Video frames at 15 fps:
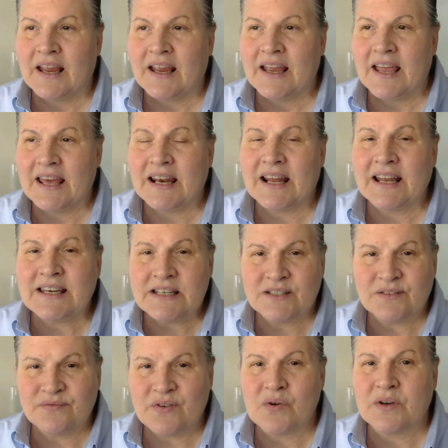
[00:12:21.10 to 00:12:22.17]
And I need to
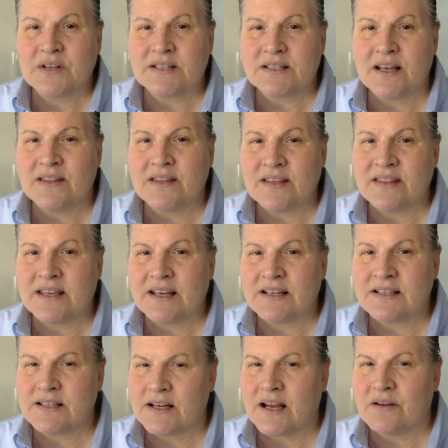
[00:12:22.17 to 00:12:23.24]
focus on the
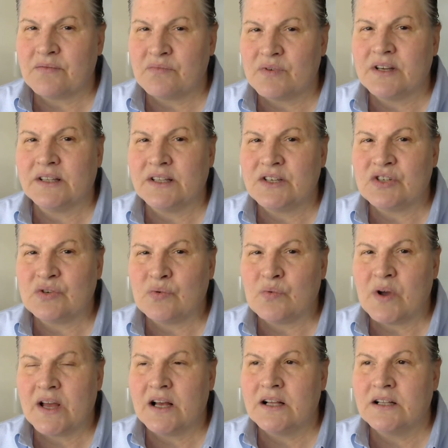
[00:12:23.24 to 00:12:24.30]
things that I really do
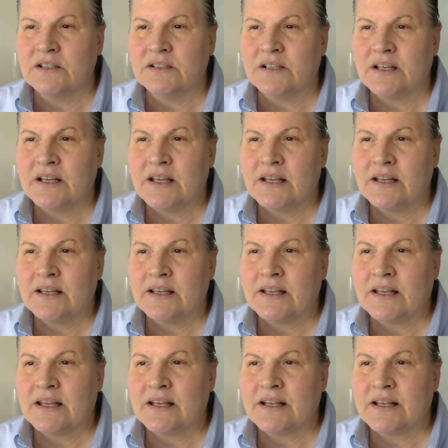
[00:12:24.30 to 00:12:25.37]
well
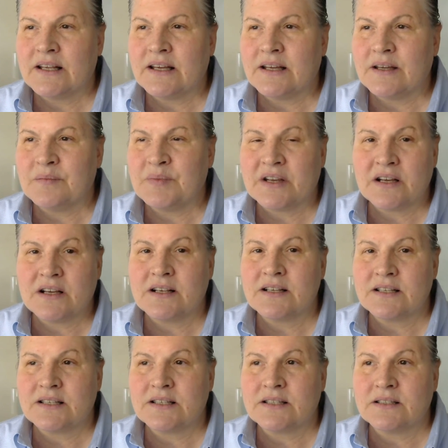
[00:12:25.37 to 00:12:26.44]

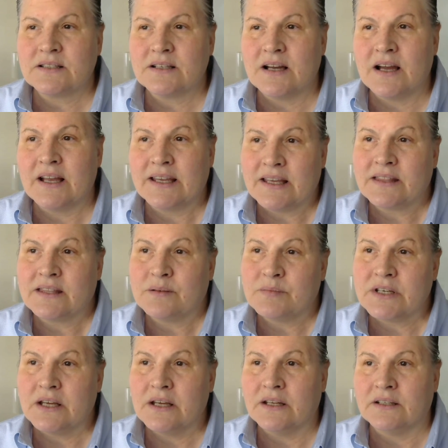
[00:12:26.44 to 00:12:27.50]
because I get them
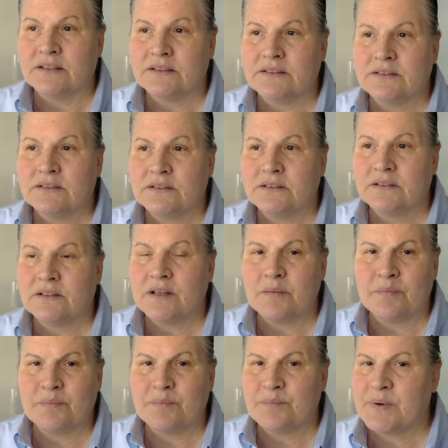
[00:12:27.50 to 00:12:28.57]
done.
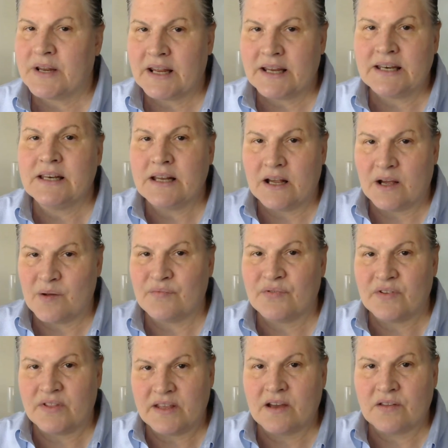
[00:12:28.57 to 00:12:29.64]
But I need help
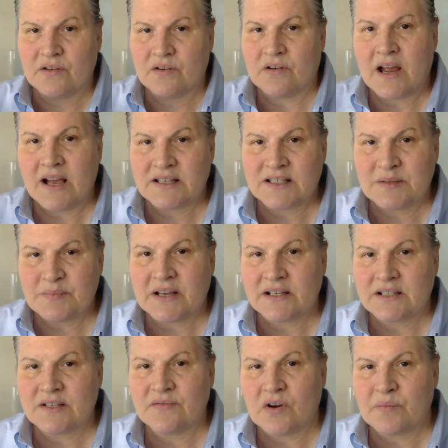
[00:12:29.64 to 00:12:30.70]
for the other
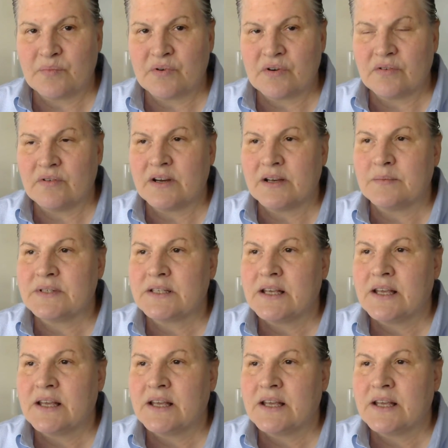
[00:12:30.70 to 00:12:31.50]
aspects of our programs.